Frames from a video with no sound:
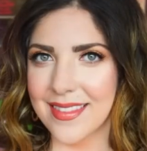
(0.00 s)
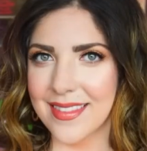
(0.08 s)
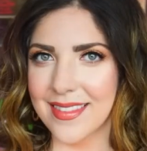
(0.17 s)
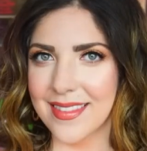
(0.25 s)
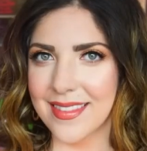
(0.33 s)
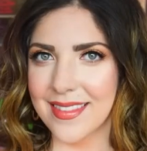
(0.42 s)

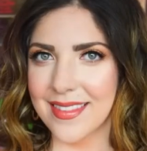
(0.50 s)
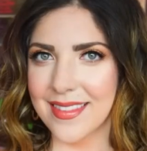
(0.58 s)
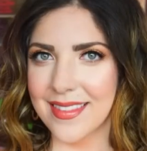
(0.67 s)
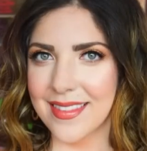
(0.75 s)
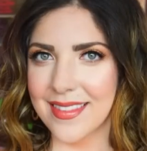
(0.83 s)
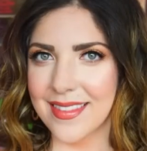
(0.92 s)

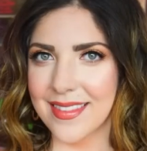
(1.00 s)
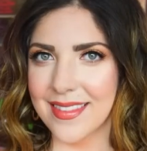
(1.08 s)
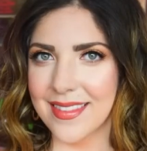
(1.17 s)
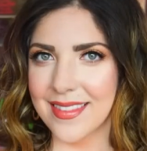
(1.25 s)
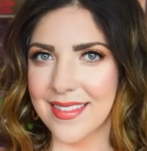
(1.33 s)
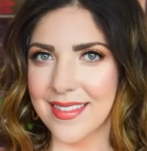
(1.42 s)

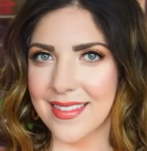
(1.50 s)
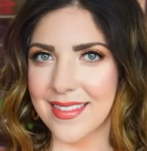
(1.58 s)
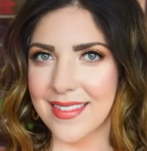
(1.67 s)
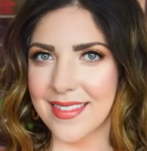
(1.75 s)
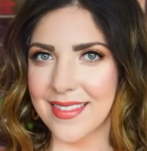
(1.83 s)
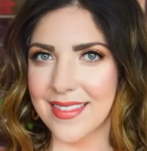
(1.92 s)

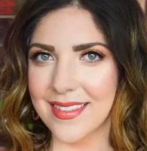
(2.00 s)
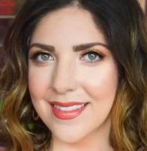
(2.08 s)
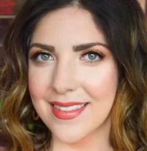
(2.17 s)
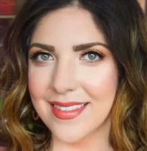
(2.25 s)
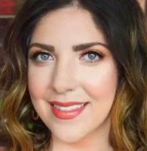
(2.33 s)
No one is speaking in this clip.